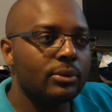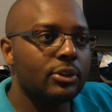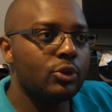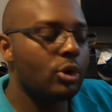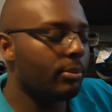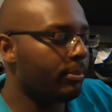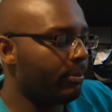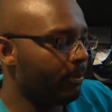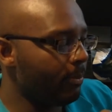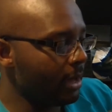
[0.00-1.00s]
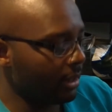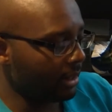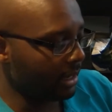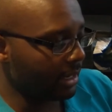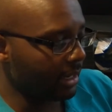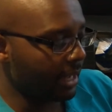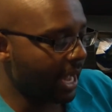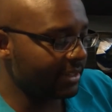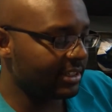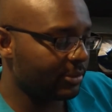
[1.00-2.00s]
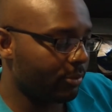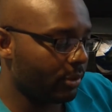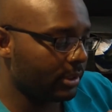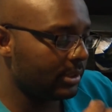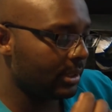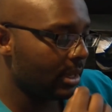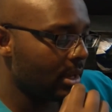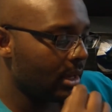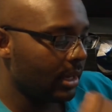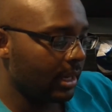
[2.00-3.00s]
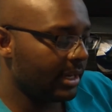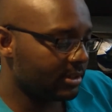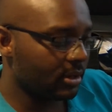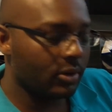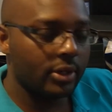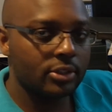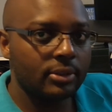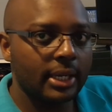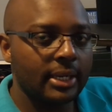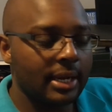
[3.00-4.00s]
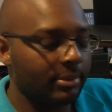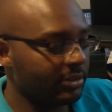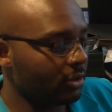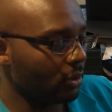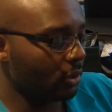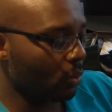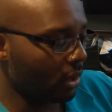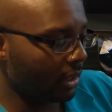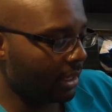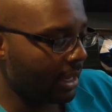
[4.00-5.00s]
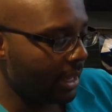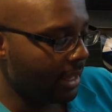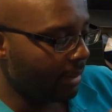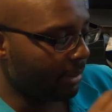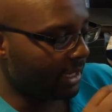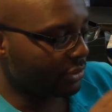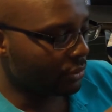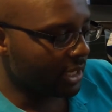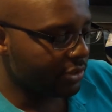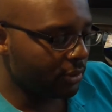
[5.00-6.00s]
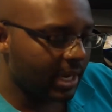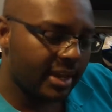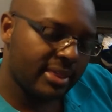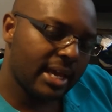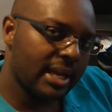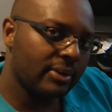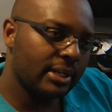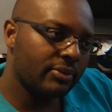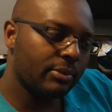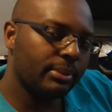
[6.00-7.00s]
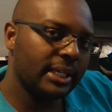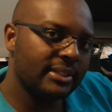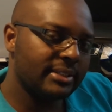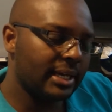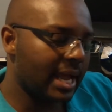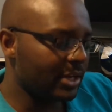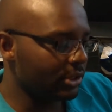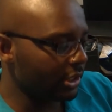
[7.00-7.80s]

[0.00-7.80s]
your access point, it's not going to light up. It's not going to work. But as soon as you get that out and replace that, actually you